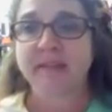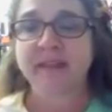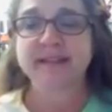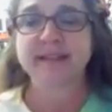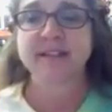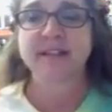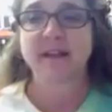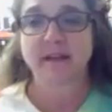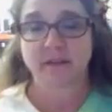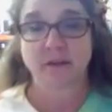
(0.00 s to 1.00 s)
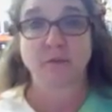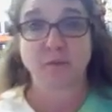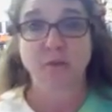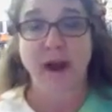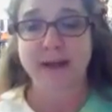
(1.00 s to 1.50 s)
this is the
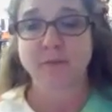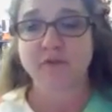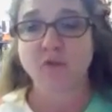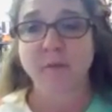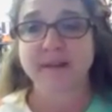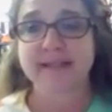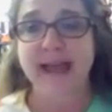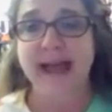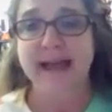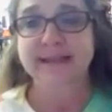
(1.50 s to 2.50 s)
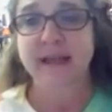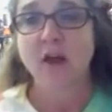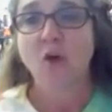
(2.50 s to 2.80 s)
writing performance task.